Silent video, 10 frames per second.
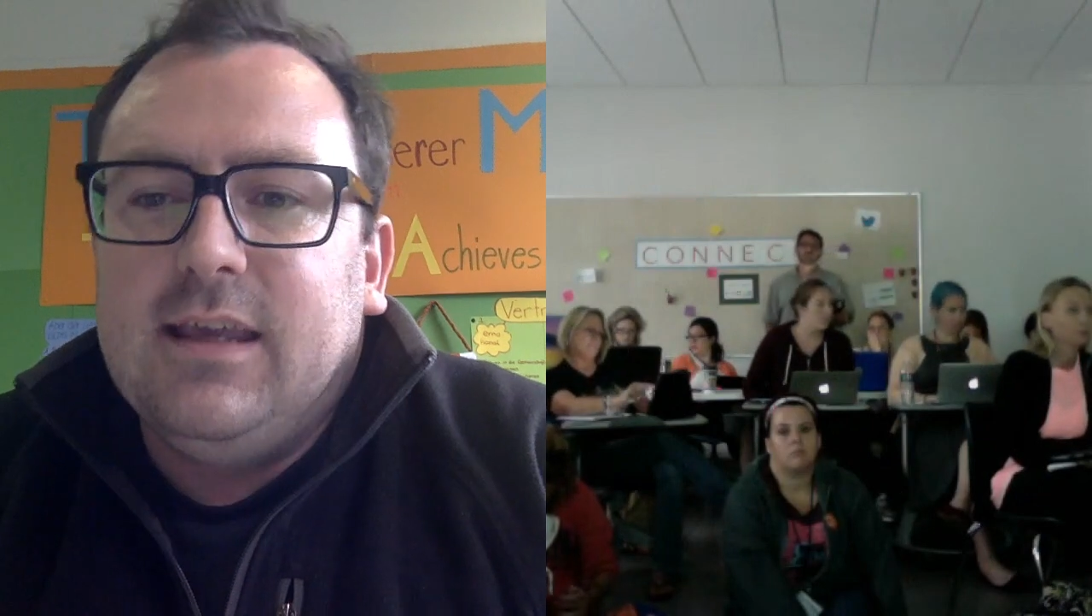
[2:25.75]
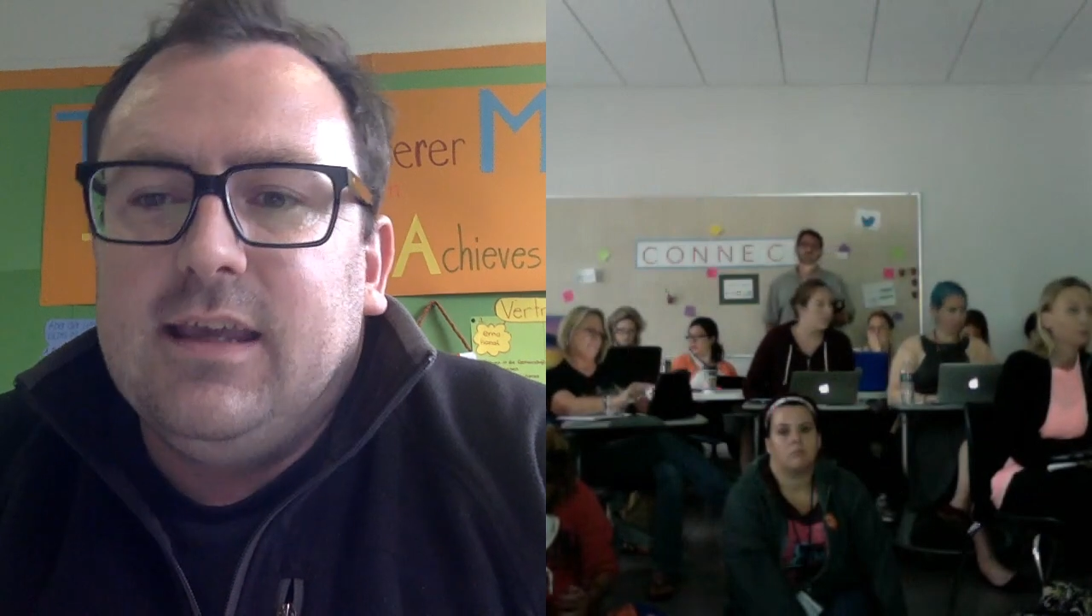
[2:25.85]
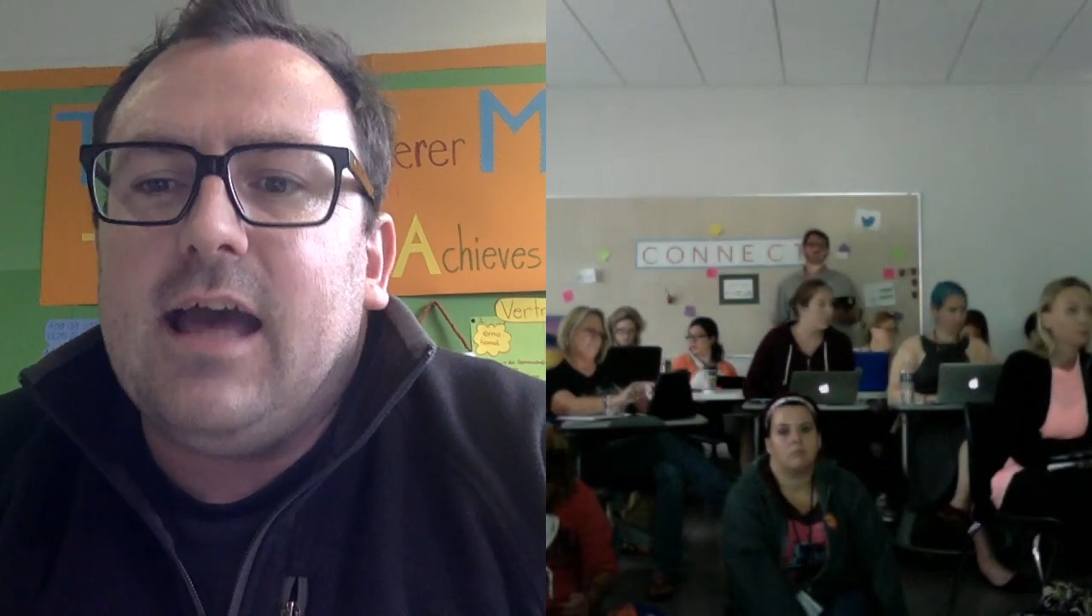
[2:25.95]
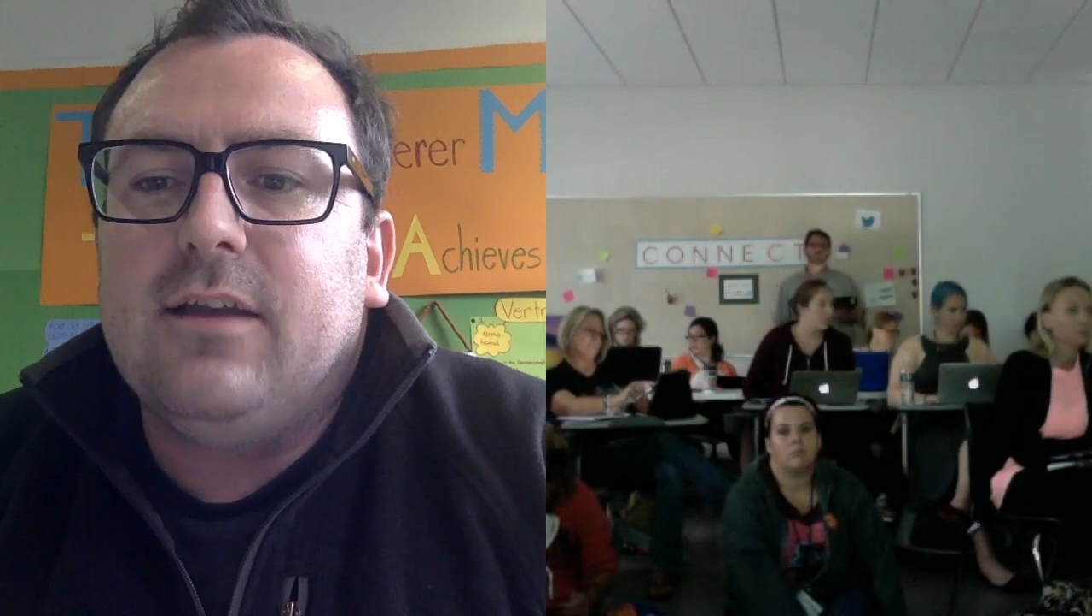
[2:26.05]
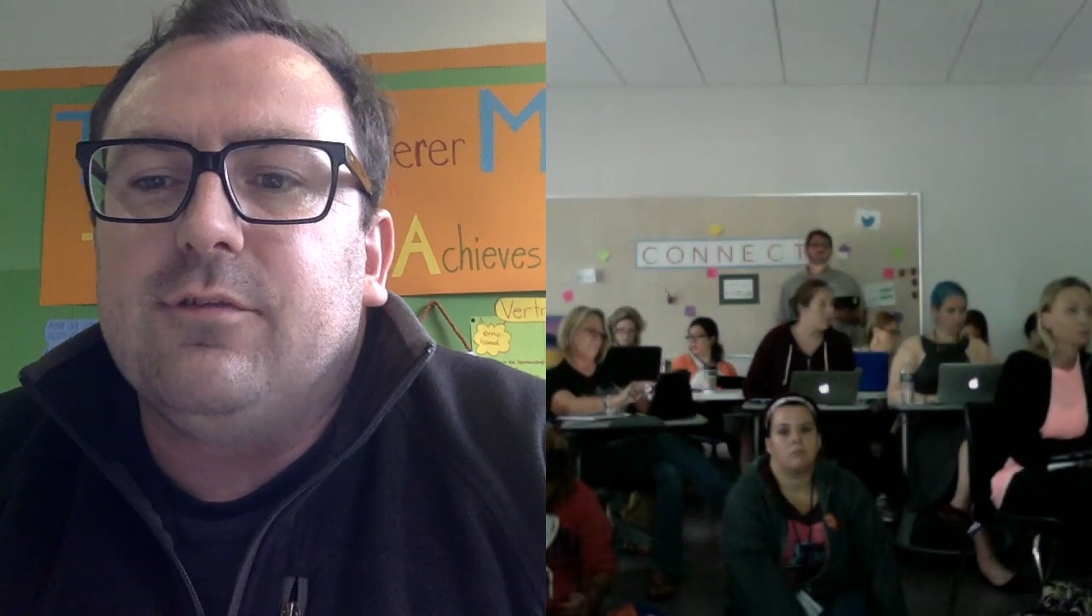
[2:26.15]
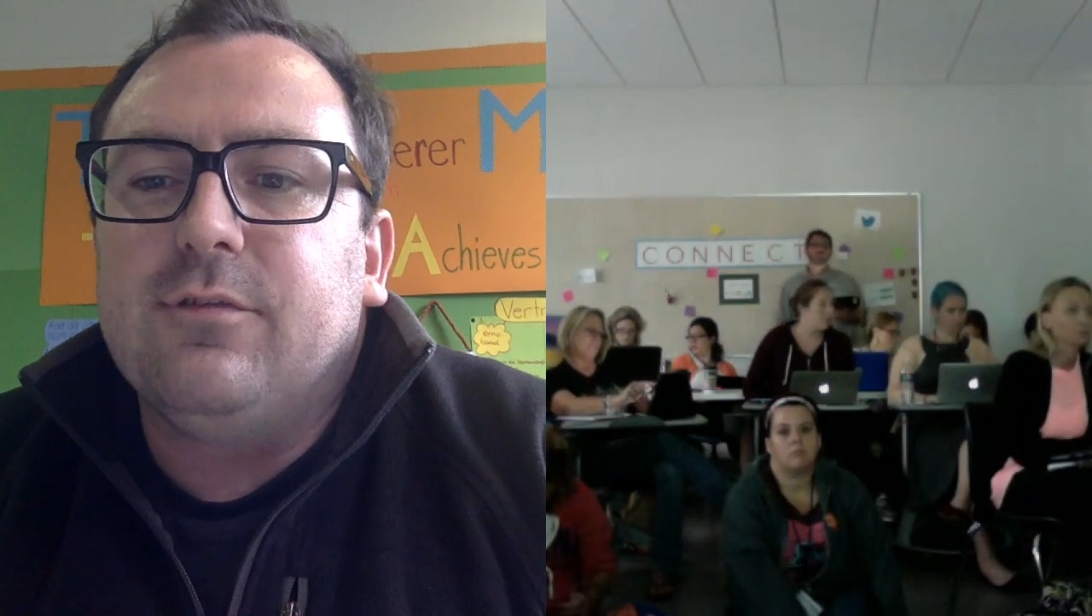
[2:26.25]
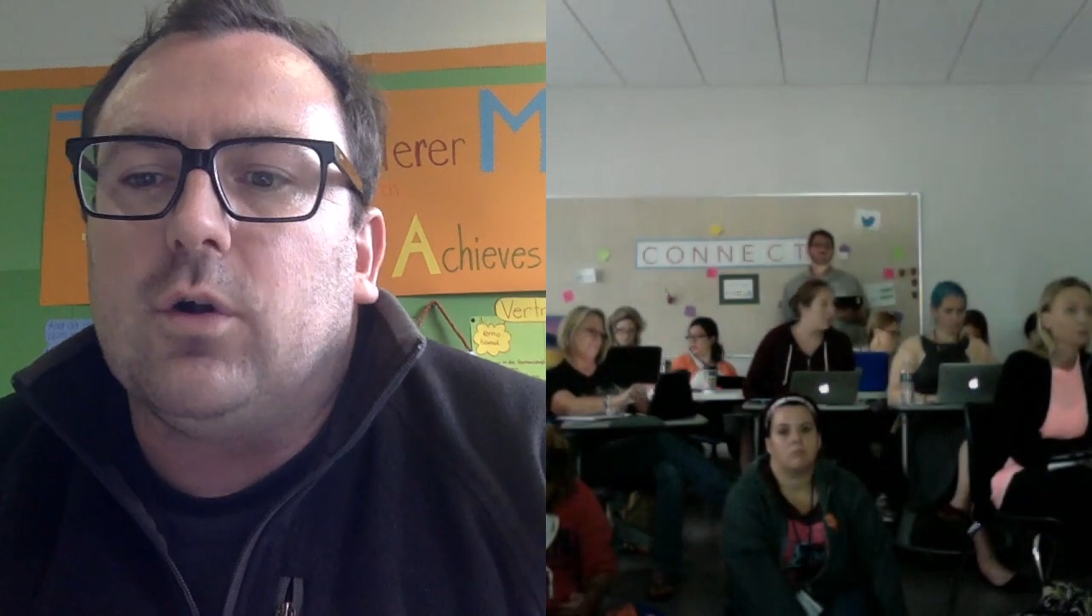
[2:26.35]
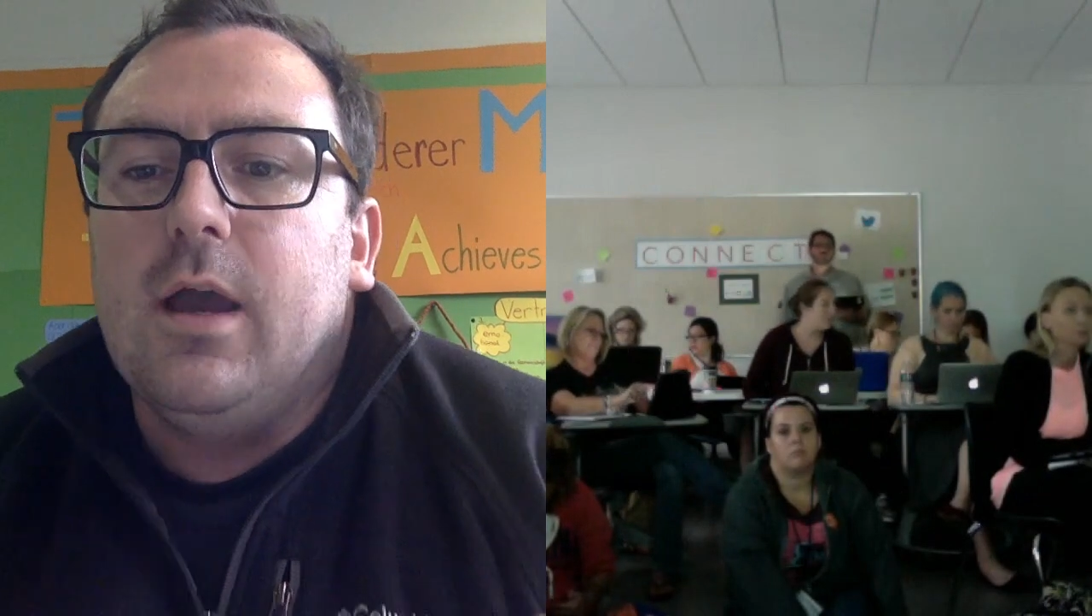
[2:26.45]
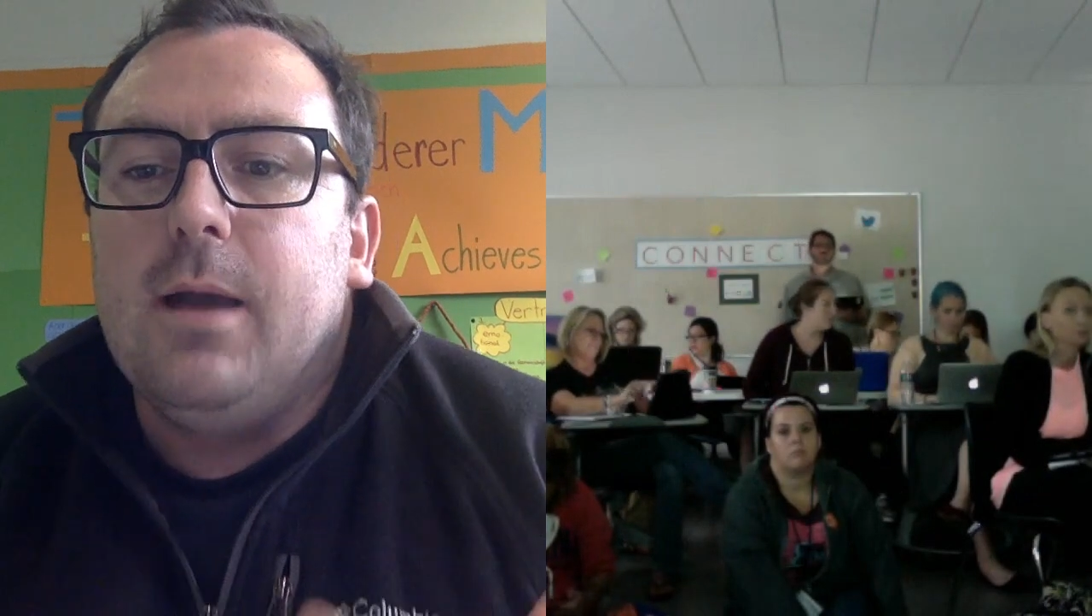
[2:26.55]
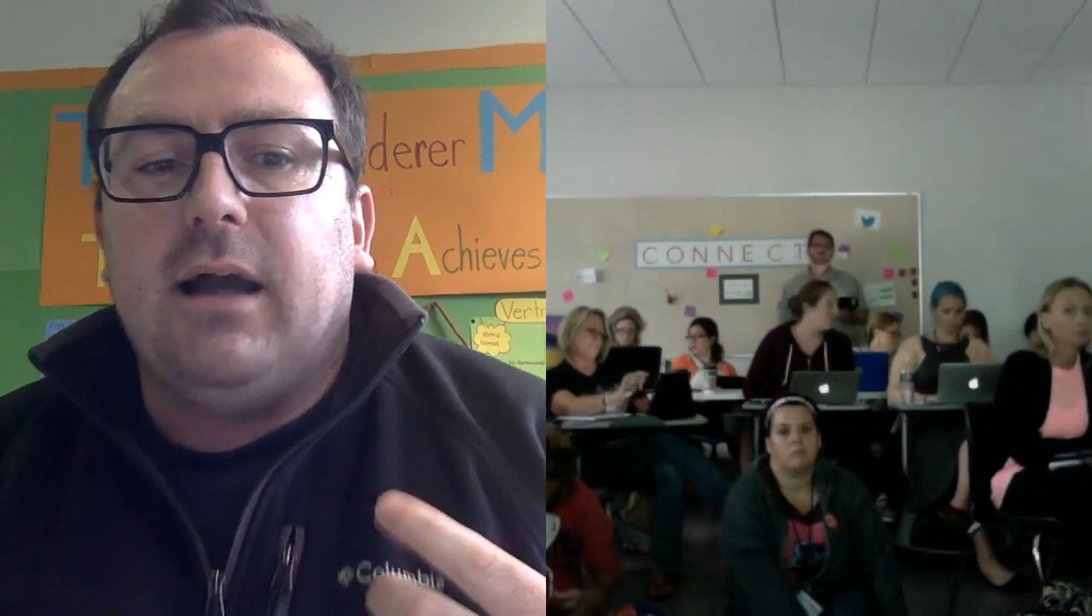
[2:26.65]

Yeah, and of course,